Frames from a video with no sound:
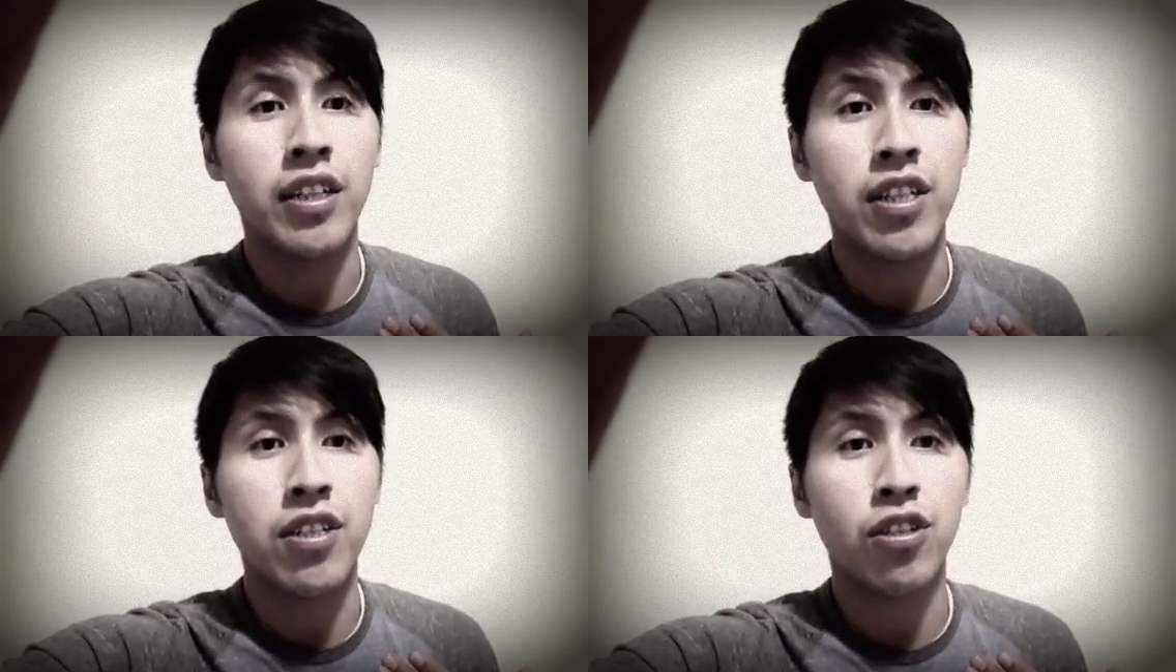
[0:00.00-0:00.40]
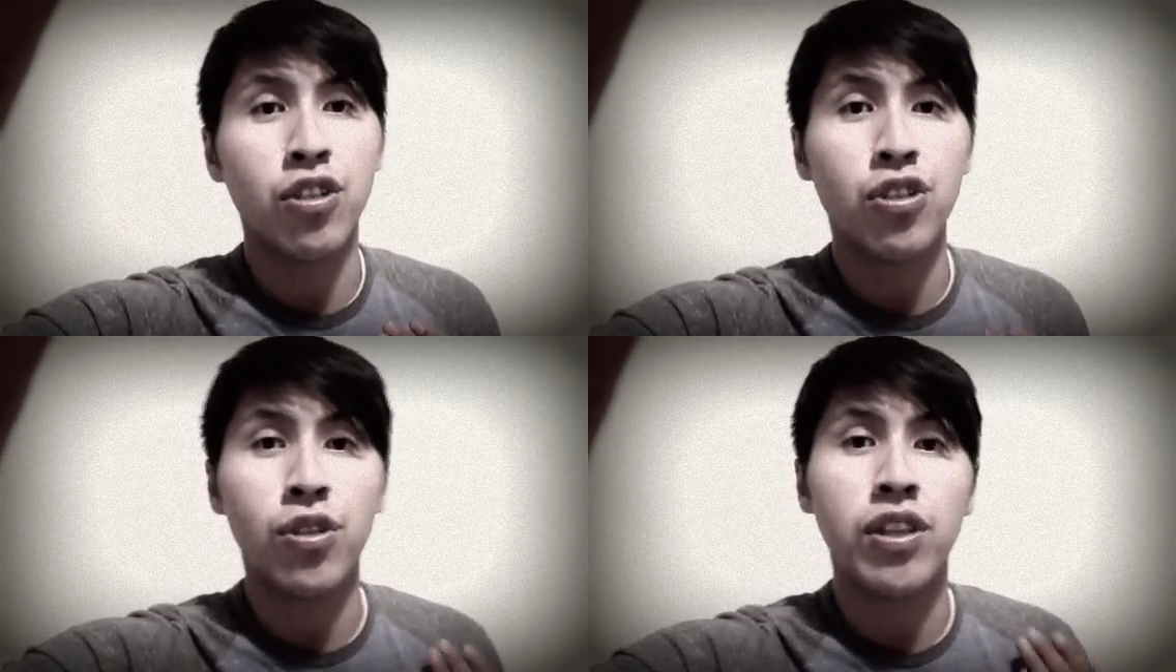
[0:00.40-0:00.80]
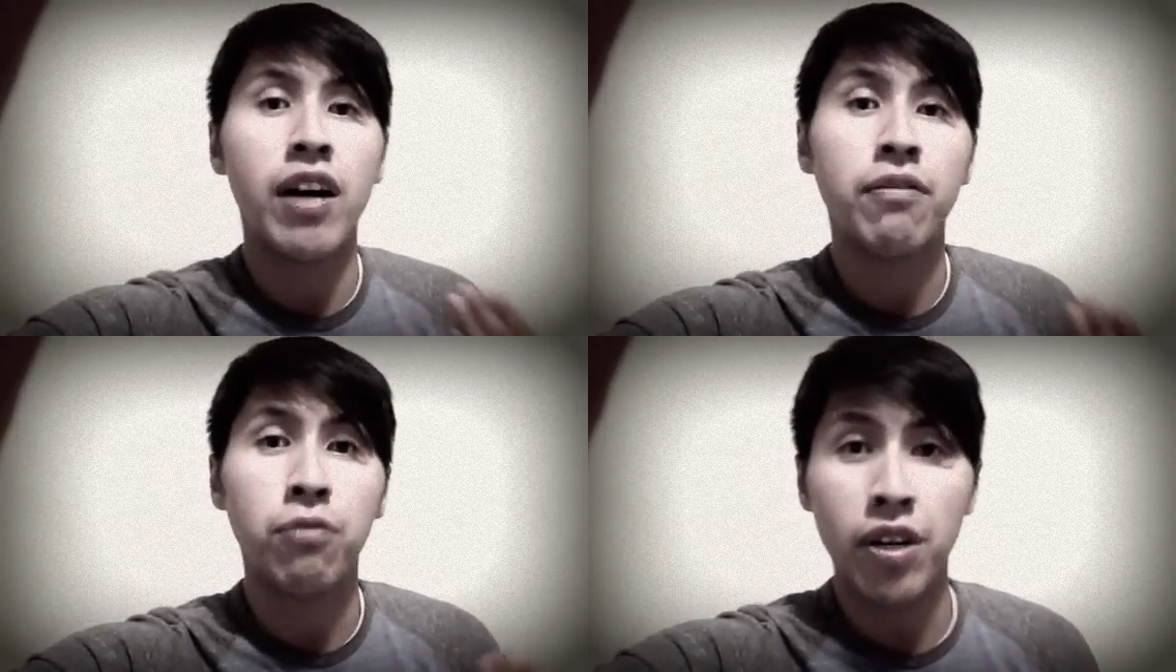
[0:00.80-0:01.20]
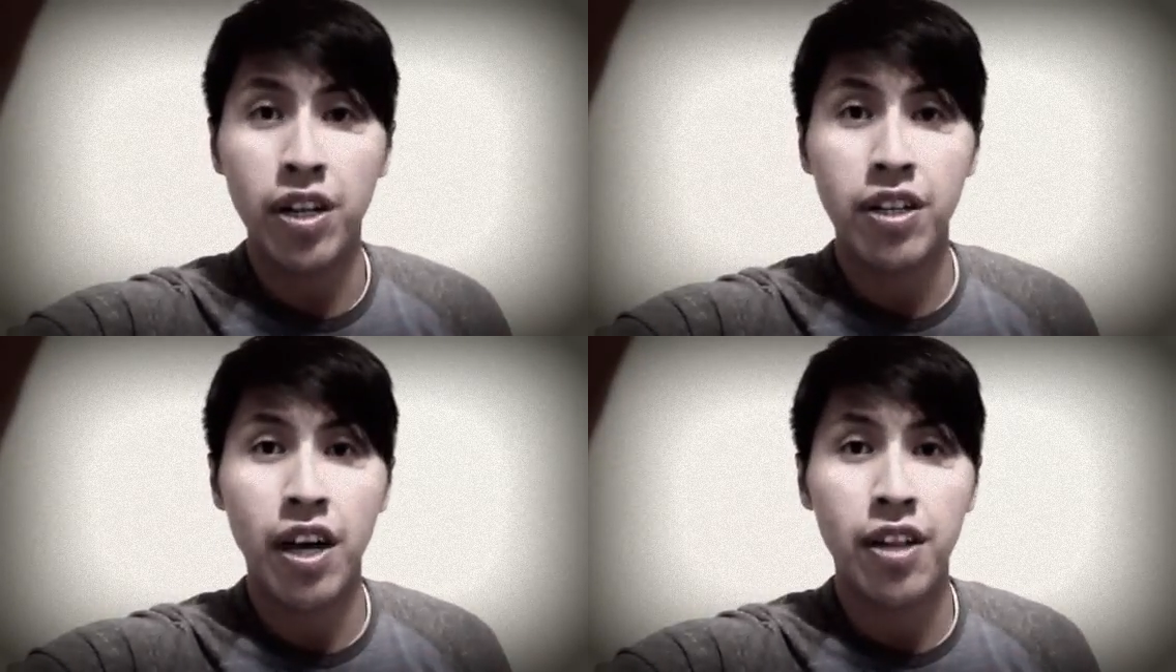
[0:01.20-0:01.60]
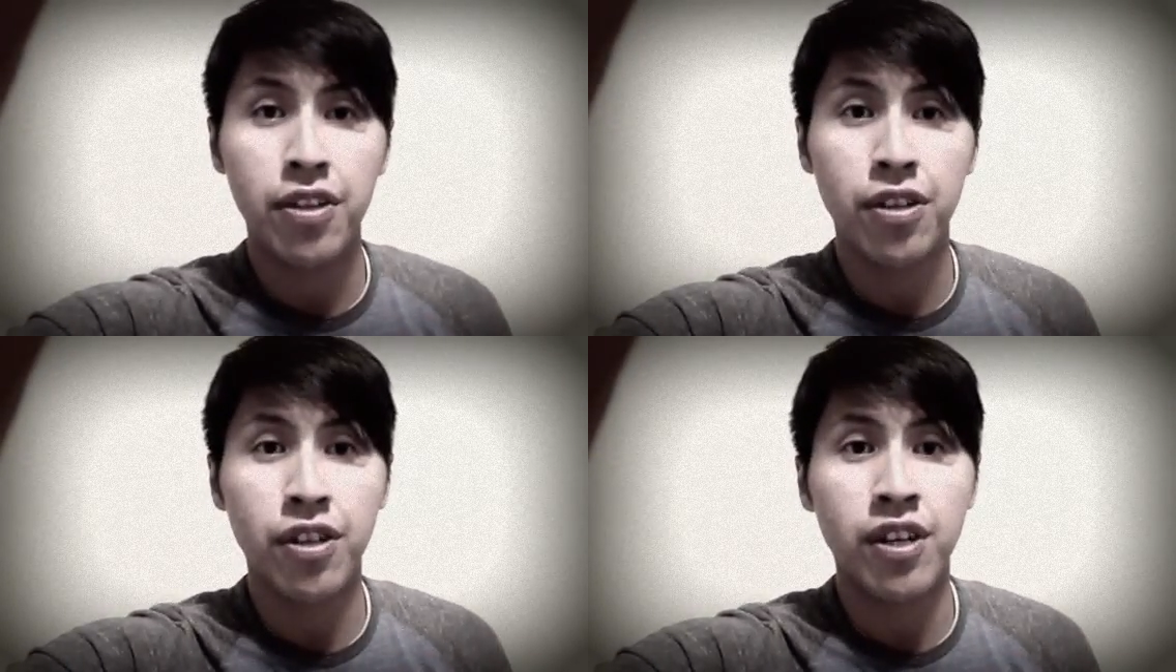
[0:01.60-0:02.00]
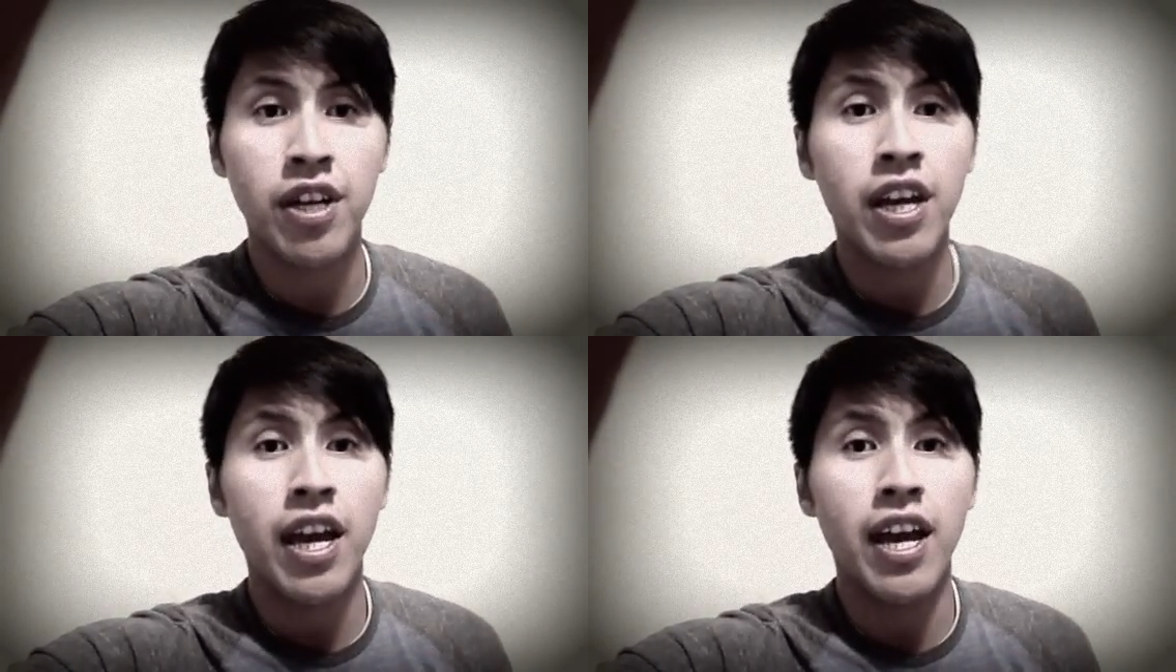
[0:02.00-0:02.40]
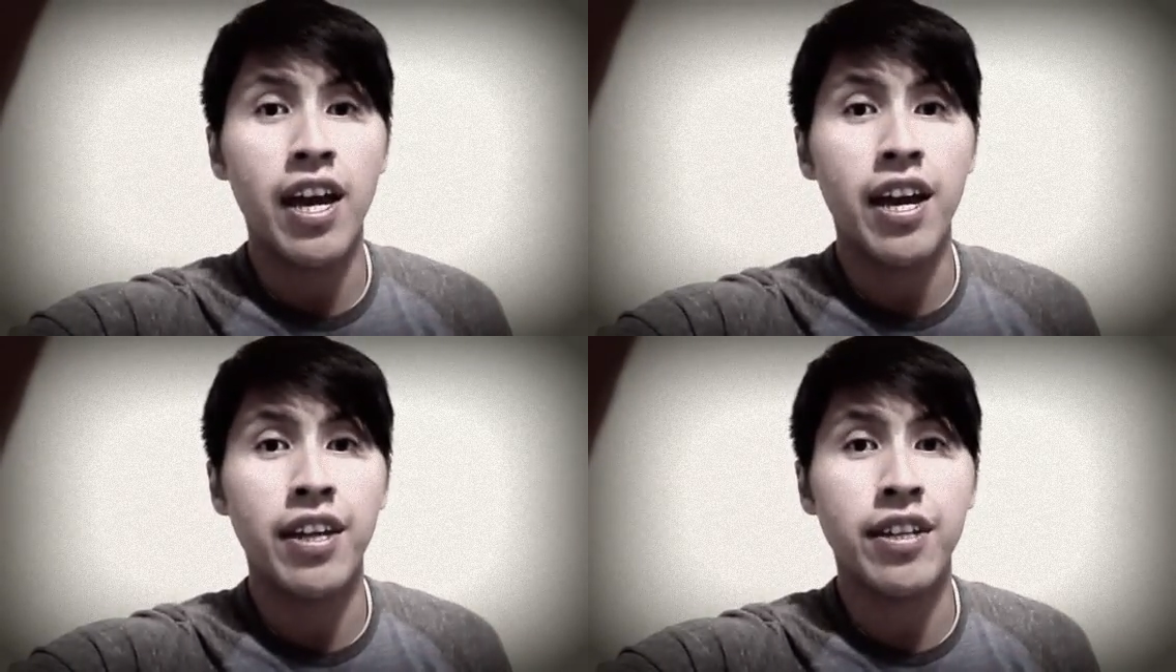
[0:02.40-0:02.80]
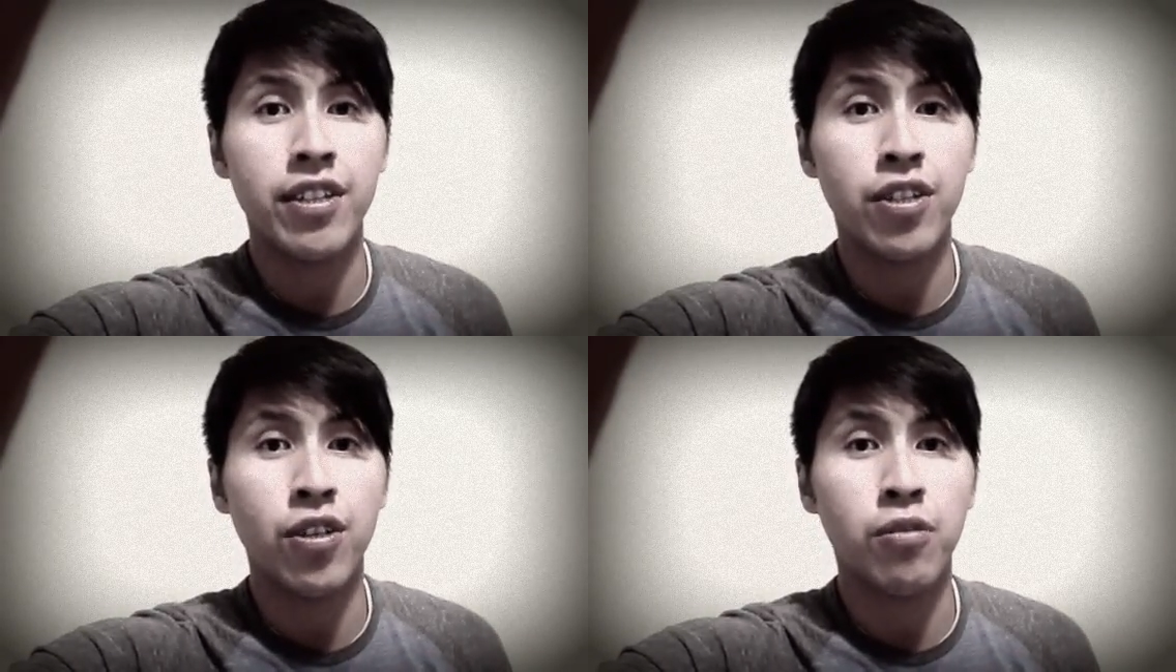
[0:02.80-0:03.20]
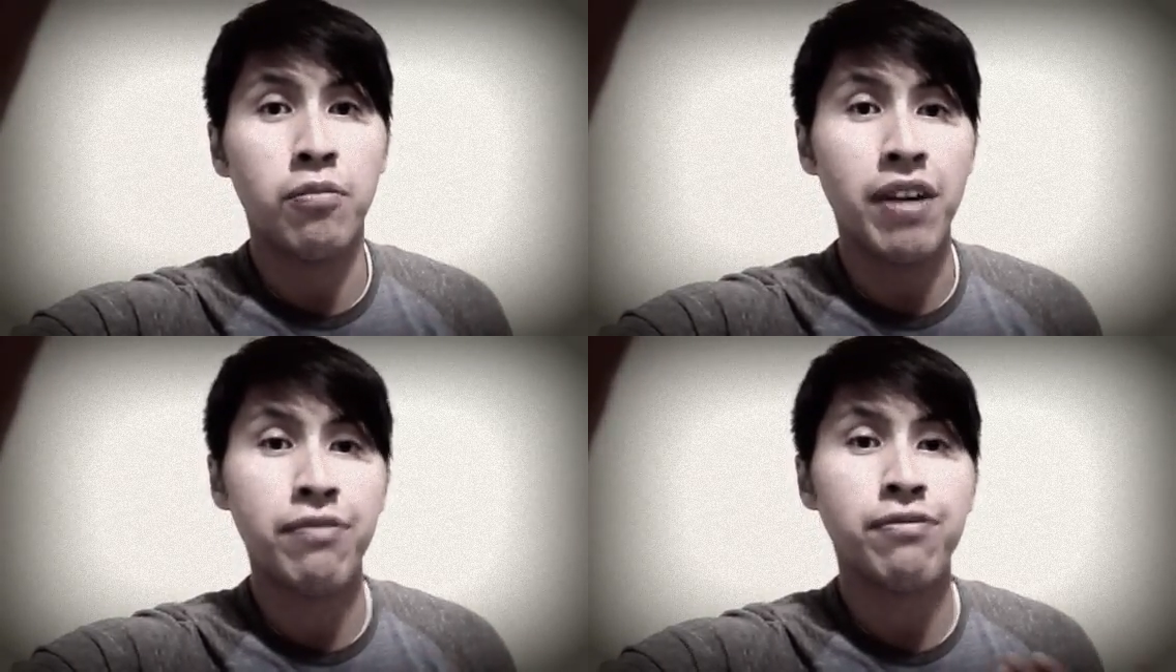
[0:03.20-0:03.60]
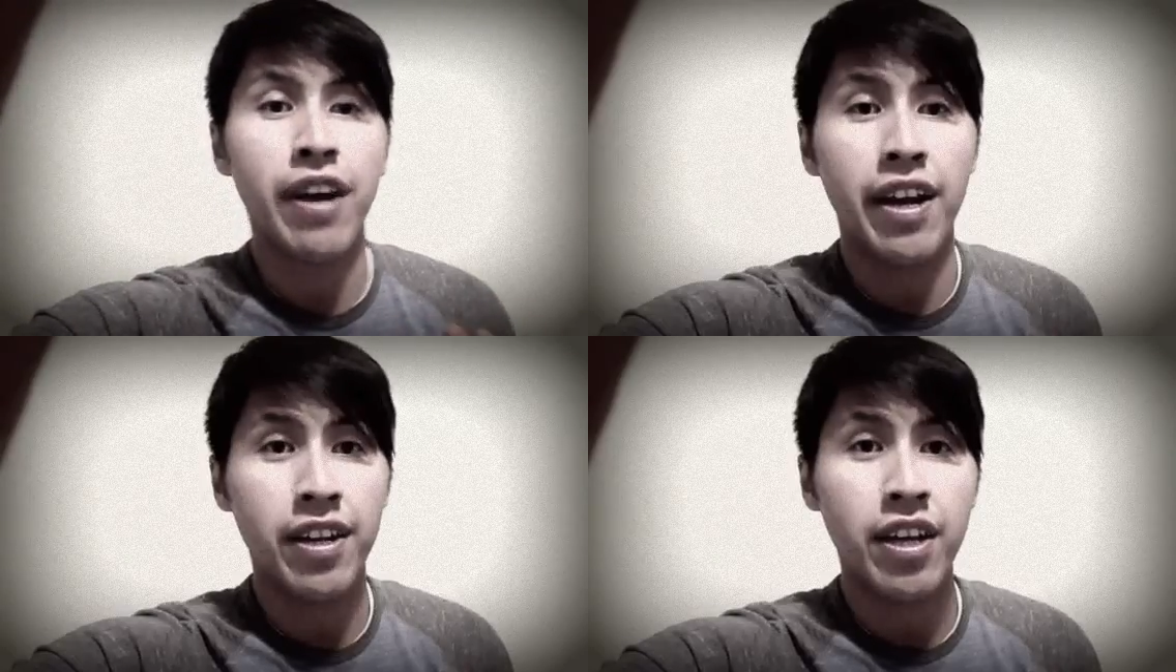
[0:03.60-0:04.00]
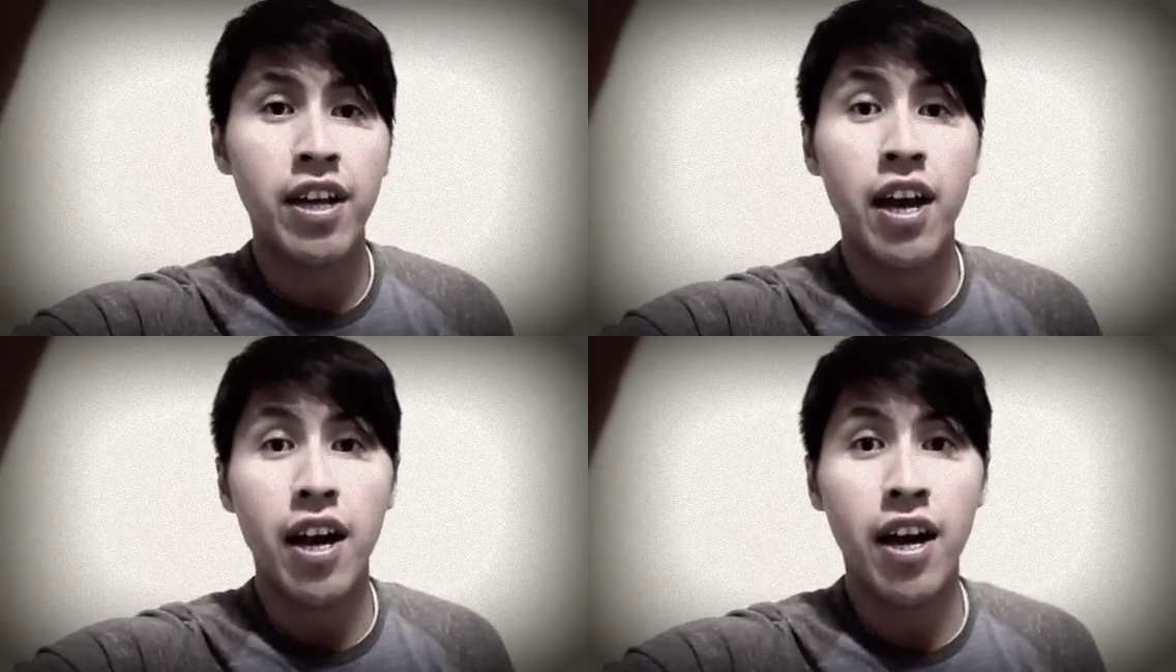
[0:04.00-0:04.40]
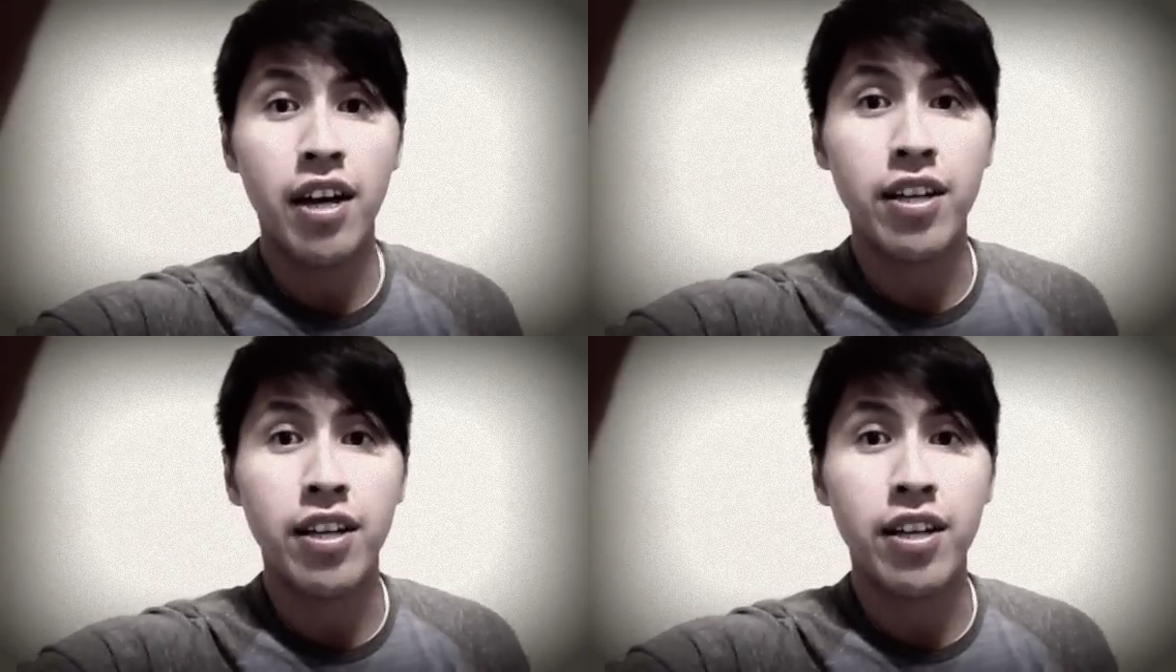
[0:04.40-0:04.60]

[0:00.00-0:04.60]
it's good to love one another and you know my friend uh,